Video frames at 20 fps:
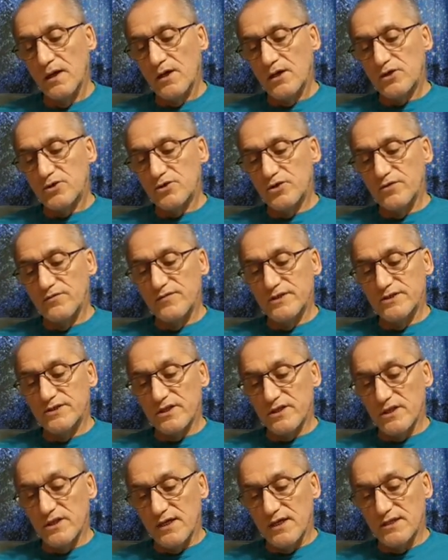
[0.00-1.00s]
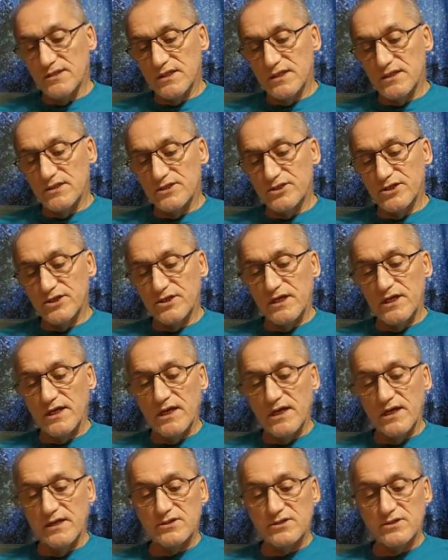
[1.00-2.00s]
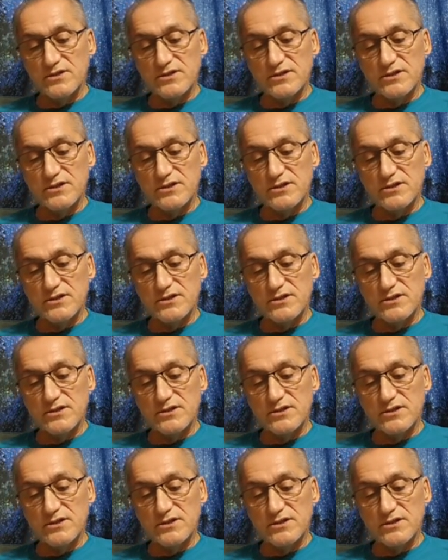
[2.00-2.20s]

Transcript: "True visualization," he answers,